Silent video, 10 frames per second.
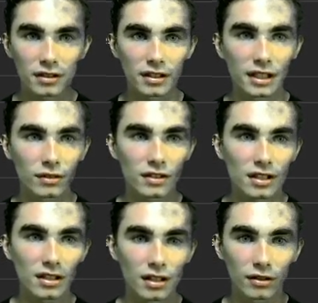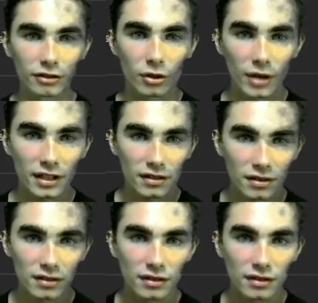and I don't see any other requests.